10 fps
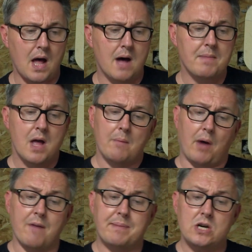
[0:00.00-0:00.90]

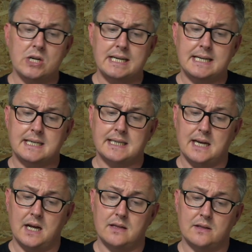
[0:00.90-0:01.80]
But I've been looking at
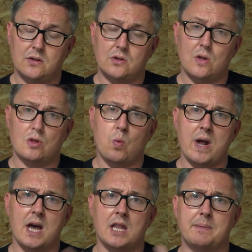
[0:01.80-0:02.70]
the
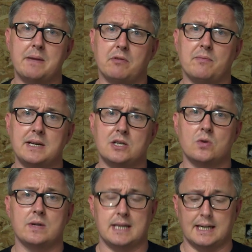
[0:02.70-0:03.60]
way other people have been
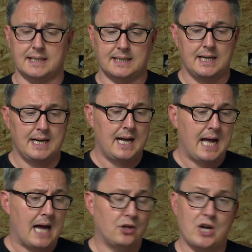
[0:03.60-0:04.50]
doing this,
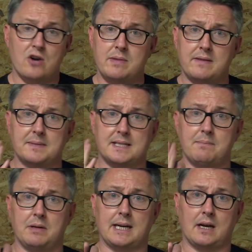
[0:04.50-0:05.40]
and Jeremy from
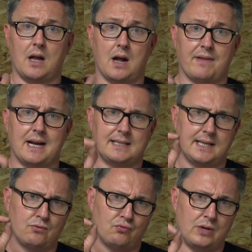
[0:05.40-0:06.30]
Simple Little Life has
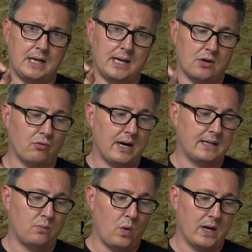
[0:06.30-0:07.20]
this really
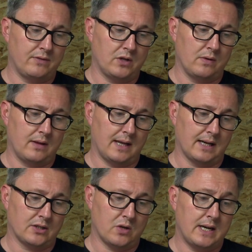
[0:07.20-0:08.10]
great way of doing
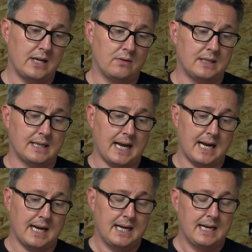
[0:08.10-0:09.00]
things. So he uses
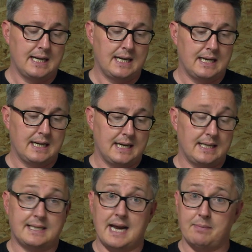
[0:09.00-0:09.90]

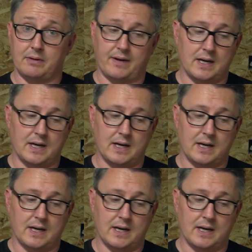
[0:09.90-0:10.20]
his table